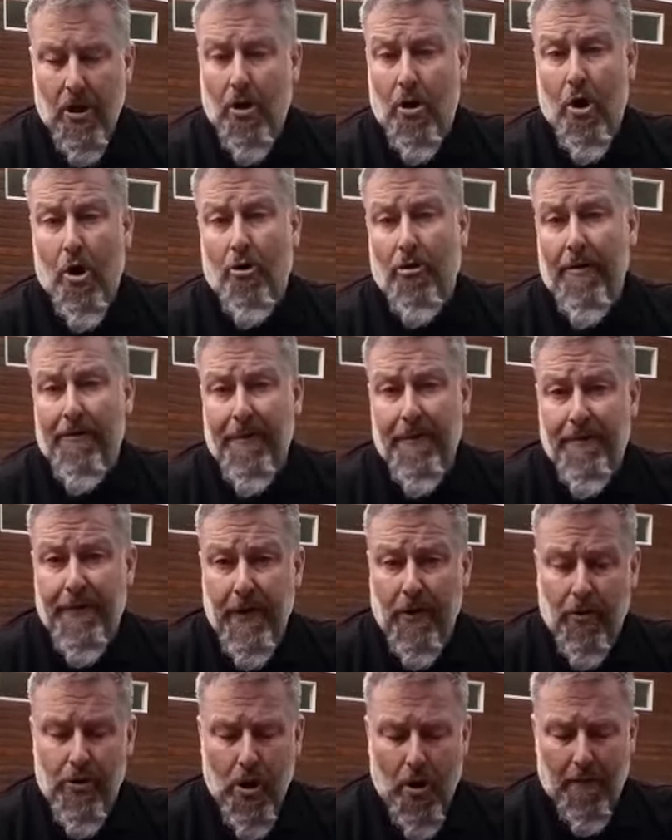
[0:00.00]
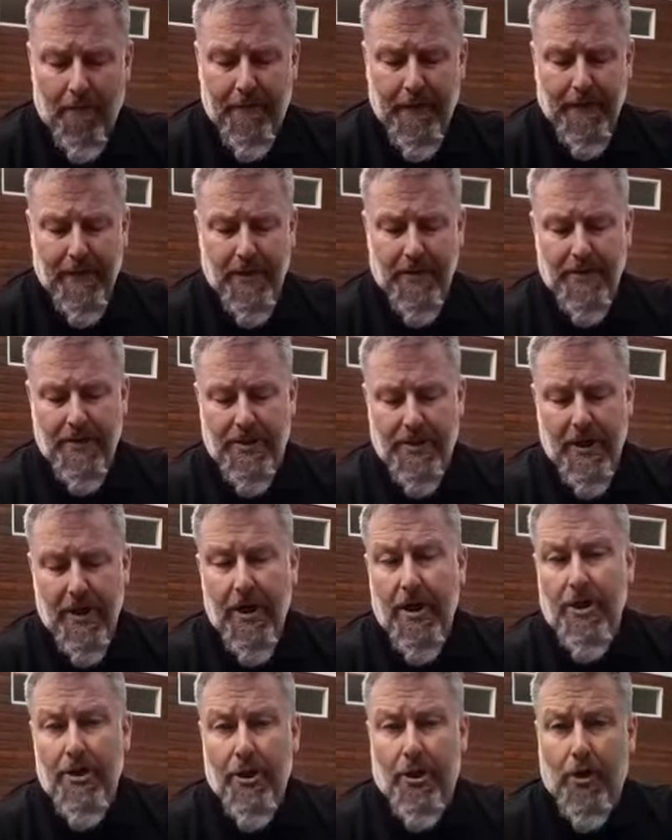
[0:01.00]
or if you feel confident,
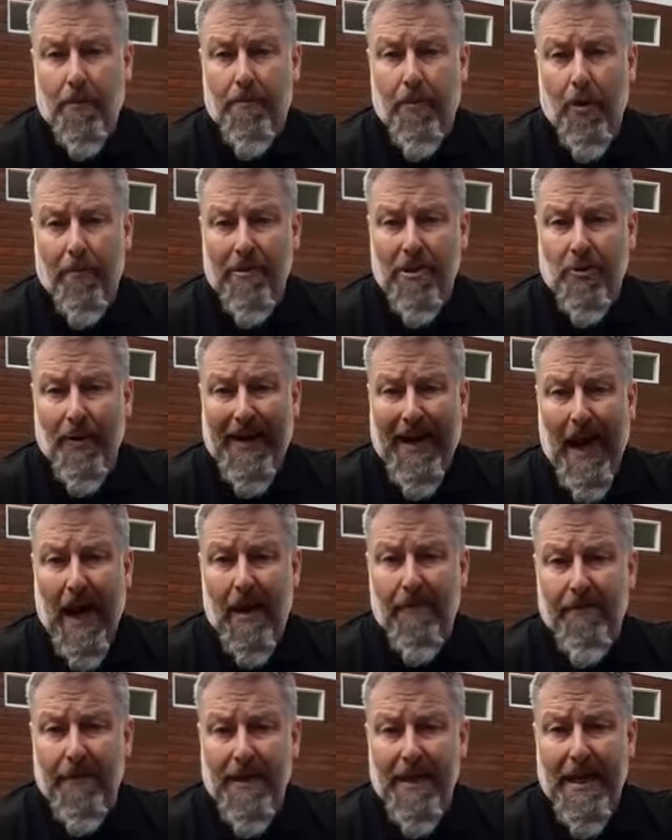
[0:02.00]
you could put between between half